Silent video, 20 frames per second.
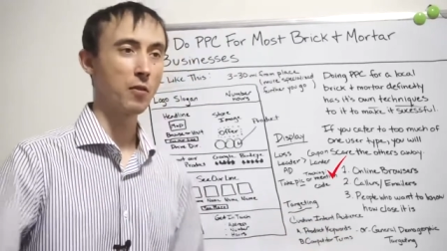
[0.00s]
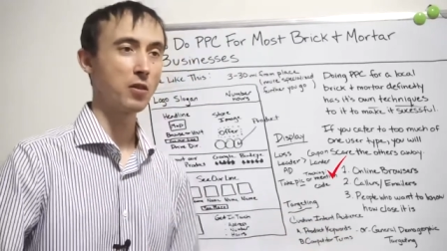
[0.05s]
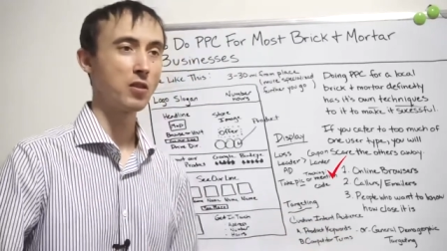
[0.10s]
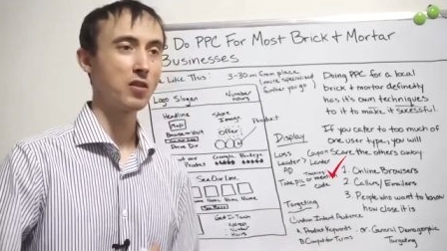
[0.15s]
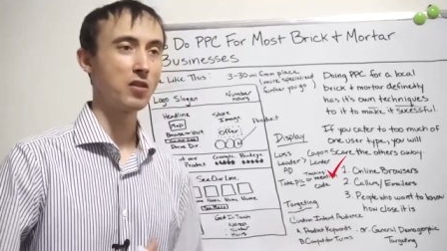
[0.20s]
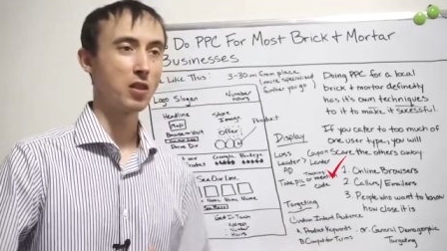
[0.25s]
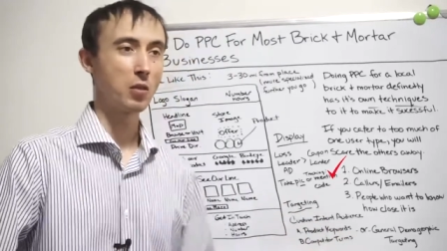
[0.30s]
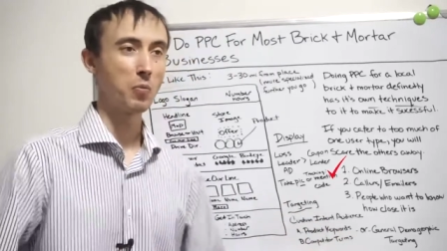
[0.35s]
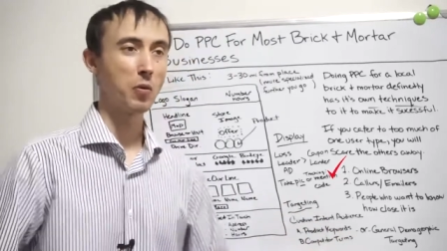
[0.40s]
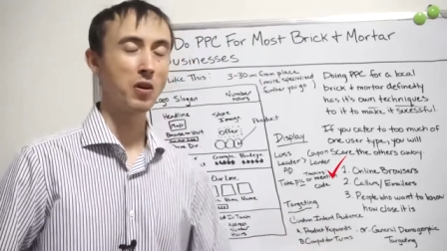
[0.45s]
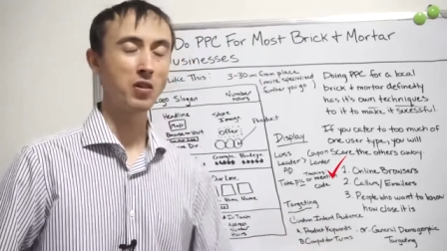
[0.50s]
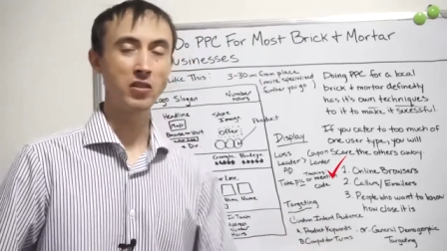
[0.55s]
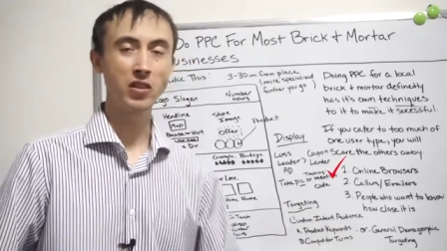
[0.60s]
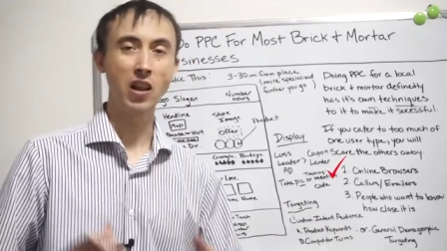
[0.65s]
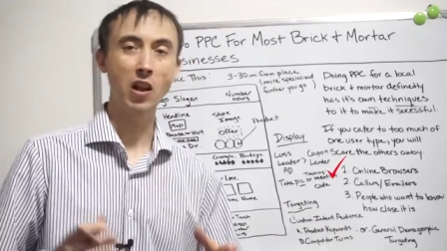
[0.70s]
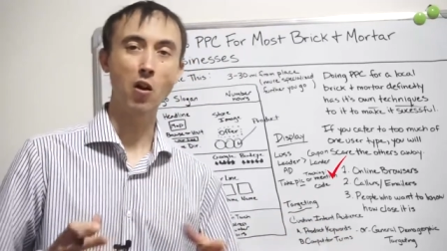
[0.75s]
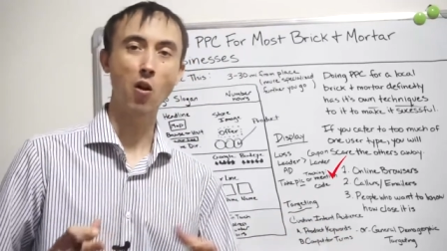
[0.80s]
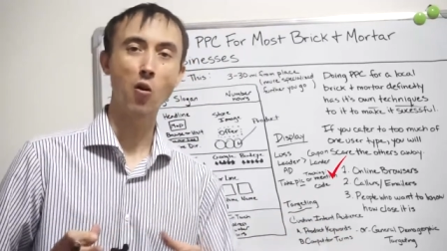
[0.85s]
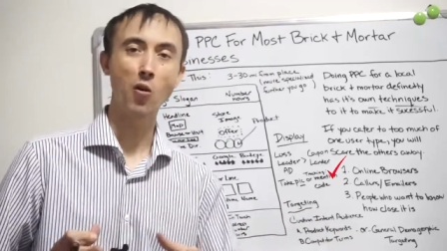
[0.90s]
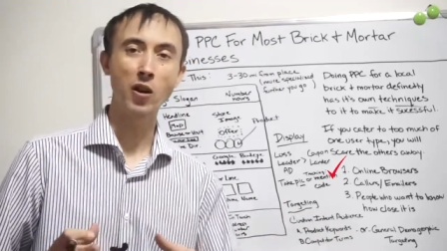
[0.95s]
versus the
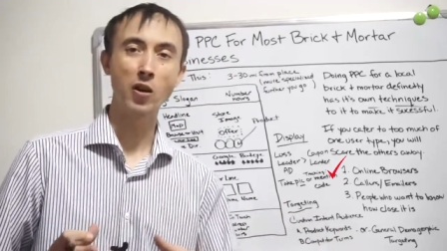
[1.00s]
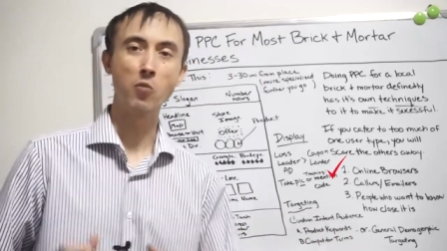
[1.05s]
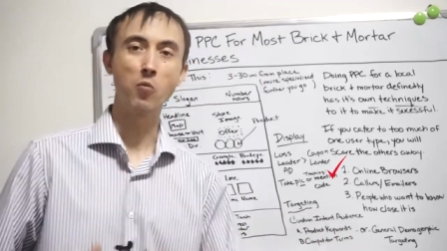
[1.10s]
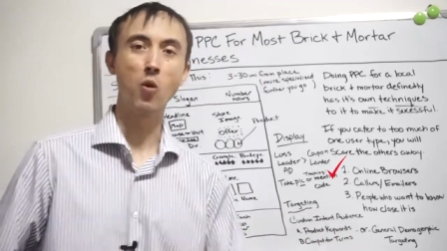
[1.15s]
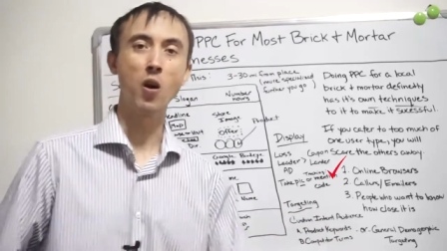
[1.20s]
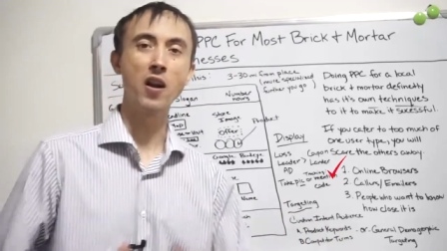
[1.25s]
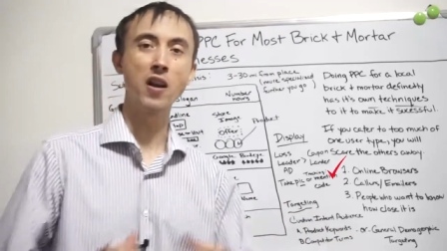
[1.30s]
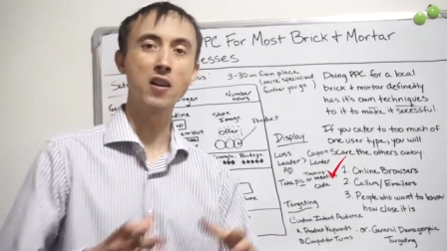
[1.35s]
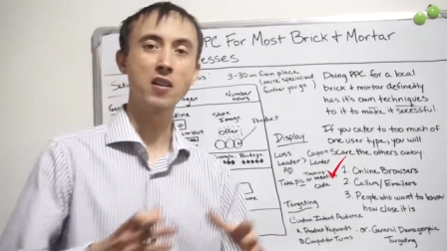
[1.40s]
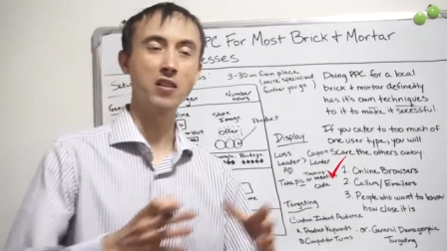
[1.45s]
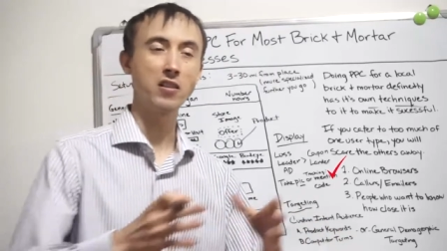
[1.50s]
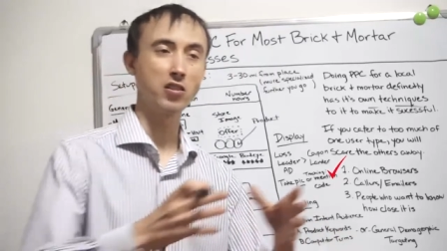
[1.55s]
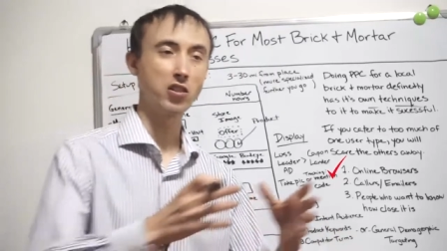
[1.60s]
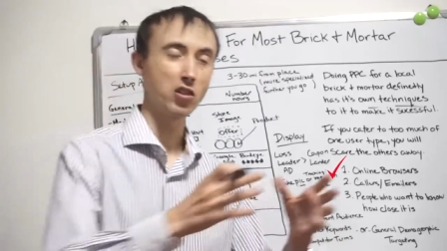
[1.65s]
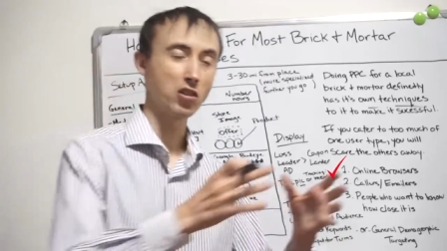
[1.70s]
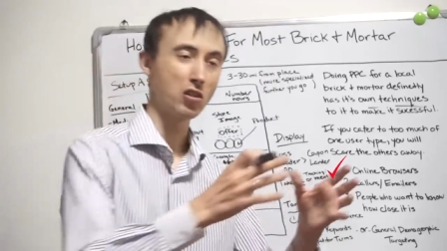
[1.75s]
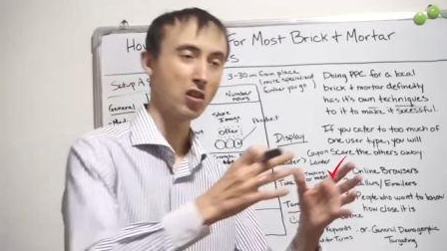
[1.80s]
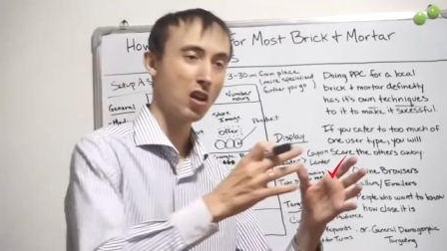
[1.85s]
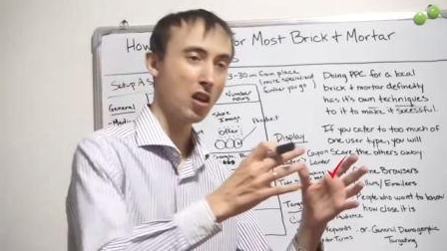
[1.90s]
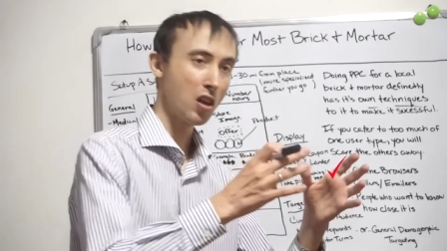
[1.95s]
person that already wanted to
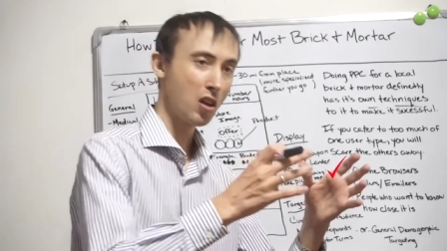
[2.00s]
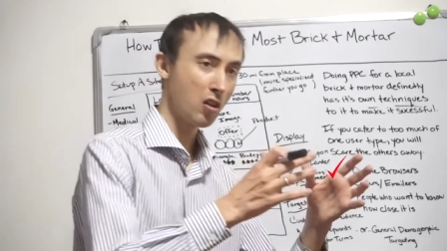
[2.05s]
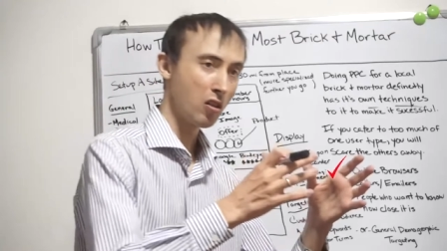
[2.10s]
just